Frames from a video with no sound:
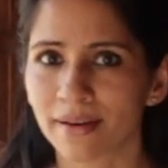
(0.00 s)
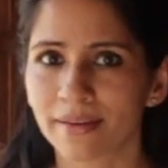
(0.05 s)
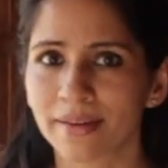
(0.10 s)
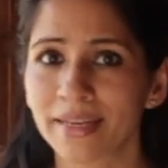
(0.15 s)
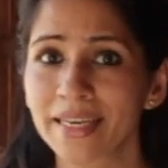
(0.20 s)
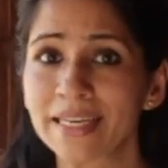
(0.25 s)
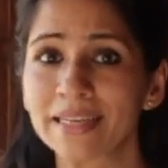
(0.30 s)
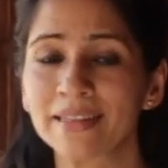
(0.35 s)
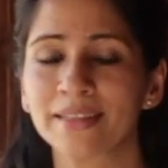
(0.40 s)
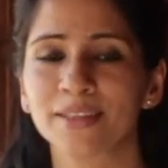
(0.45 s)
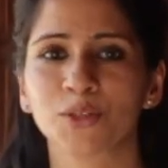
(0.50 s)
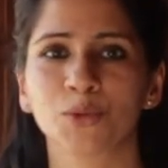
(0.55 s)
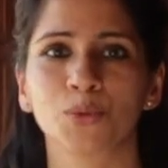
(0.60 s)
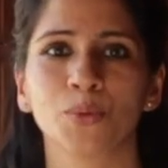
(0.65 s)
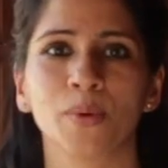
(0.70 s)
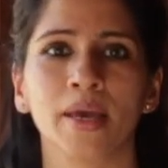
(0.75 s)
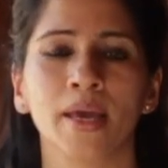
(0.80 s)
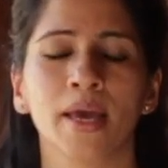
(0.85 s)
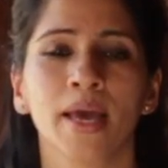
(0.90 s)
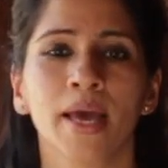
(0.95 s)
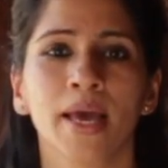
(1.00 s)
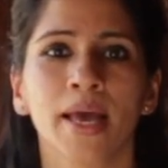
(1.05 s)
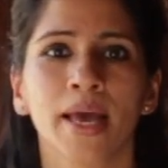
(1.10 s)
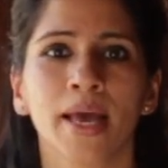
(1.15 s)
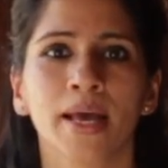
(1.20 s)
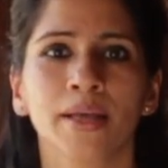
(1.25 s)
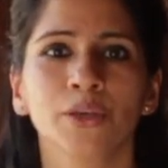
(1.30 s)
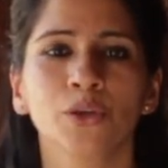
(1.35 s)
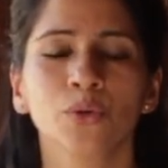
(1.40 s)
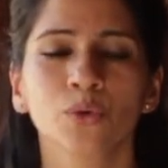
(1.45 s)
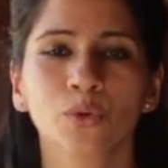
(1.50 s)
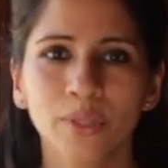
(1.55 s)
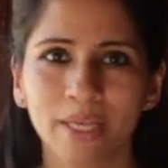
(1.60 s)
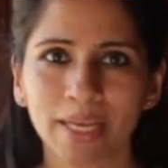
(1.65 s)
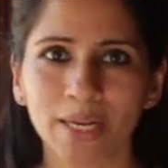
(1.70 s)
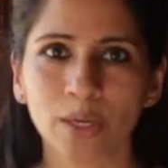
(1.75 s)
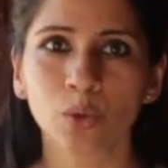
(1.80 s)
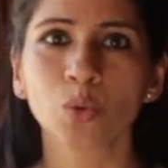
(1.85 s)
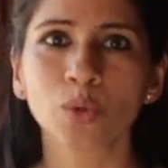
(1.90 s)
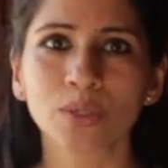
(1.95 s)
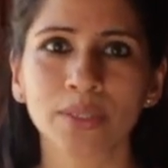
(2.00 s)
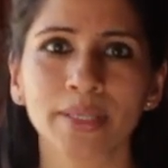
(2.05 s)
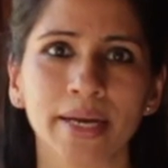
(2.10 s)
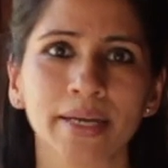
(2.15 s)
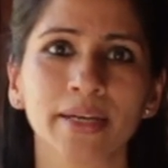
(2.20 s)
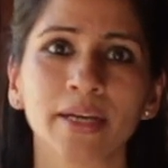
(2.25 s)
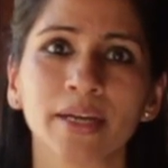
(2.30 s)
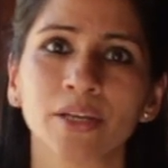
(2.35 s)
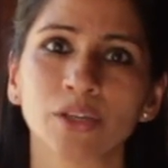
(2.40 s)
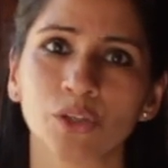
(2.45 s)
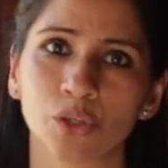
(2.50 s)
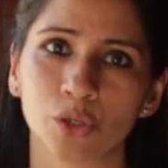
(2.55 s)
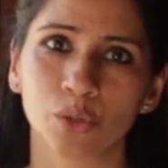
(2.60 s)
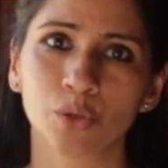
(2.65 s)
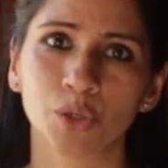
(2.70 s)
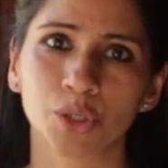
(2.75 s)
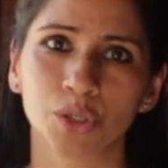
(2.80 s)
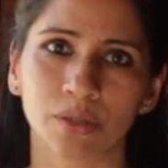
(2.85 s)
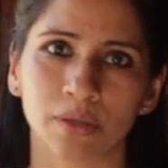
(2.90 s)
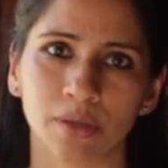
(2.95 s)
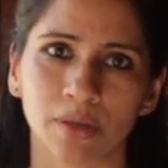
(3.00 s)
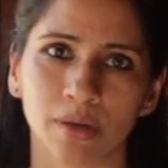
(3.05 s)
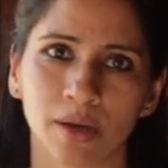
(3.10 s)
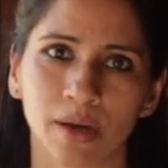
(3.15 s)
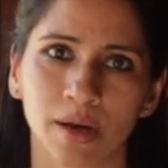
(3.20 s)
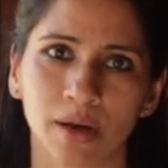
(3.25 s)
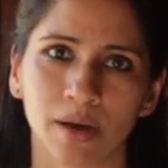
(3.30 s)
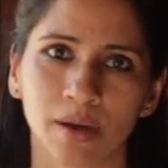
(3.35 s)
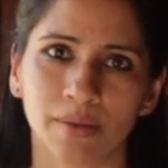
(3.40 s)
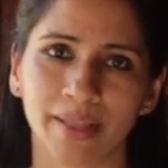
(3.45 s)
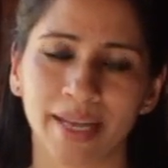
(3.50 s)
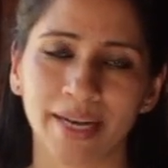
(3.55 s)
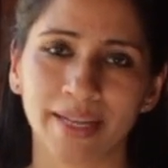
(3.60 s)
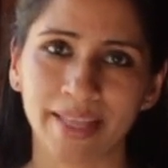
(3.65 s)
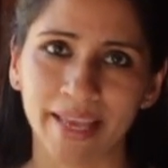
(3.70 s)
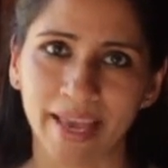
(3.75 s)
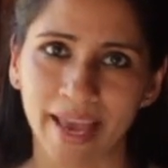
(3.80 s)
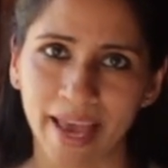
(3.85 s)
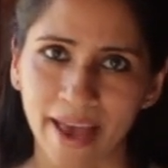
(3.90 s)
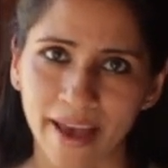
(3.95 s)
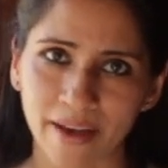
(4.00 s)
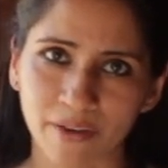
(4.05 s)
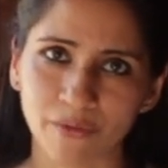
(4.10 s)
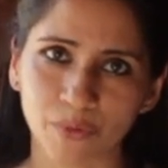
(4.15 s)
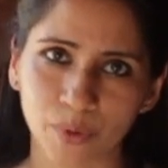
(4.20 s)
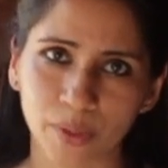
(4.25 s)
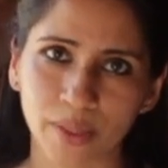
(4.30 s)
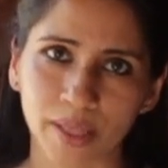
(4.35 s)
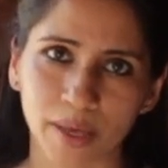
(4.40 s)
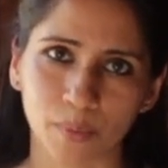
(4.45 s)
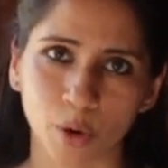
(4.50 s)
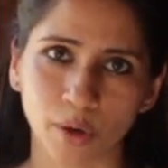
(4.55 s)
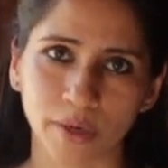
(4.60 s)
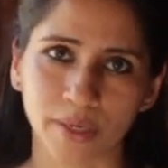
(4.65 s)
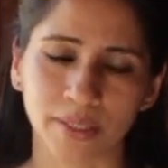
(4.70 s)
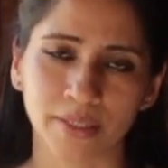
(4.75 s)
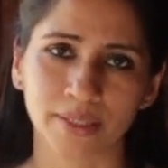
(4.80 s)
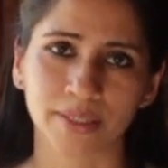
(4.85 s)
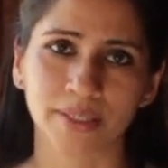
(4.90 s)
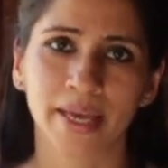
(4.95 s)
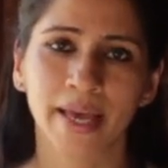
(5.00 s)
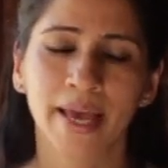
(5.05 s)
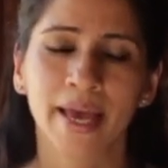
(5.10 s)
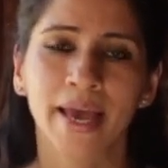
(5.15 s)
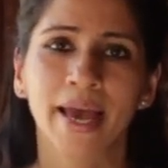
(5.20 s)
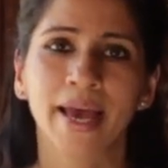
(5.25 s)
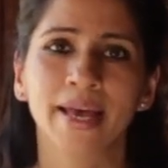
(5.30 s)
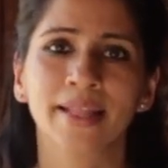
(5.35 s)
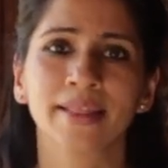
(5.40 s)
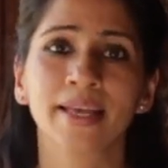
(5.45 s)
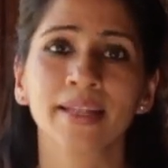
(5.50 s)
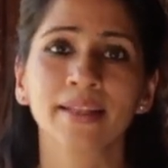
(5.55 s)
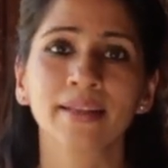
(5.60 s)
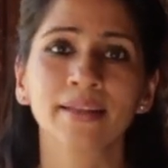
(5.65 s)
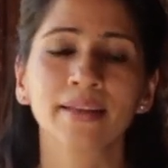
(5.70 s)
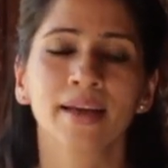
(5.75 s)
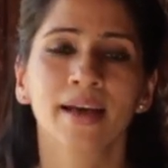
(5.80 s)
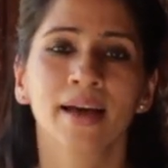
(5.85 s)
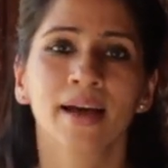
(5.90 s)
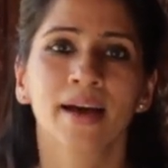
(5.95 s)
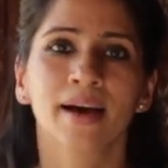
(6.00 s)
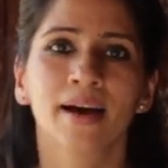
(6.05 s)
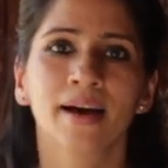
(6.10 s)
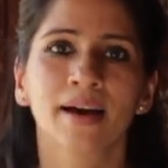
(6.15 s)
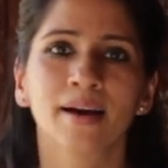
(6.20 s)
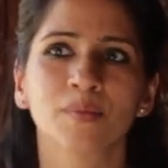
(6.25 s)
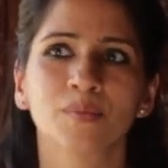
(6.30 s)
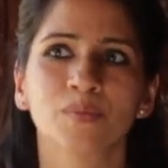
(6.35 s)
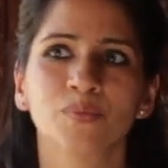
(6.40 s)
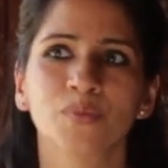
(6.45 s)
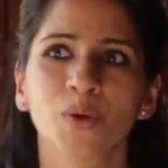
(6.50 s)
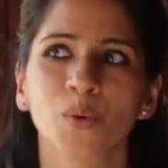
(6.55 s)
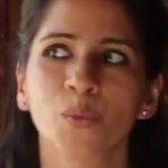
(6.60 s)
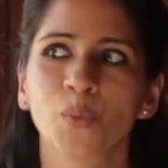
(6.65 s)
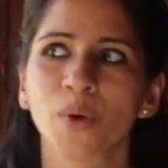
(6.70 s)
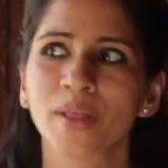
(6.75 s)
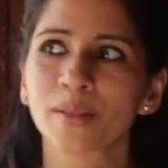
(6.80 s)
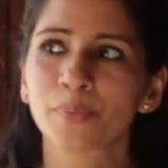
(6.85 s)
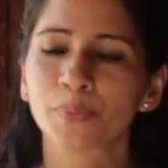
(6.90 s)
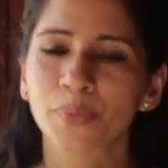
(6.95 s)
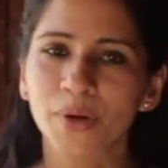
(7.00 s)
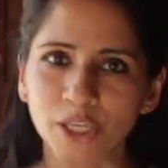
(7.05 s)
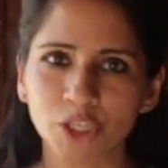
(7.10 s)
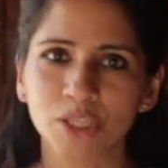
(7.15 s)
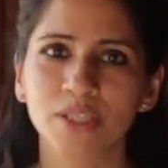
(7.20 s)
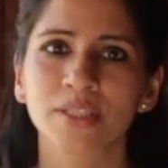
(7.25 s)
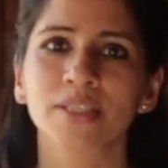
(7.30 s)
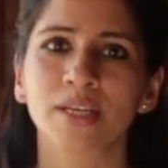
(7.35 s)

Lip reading: eat this way, you know, they lose that intuition that they have with their bodies. And then when the pressures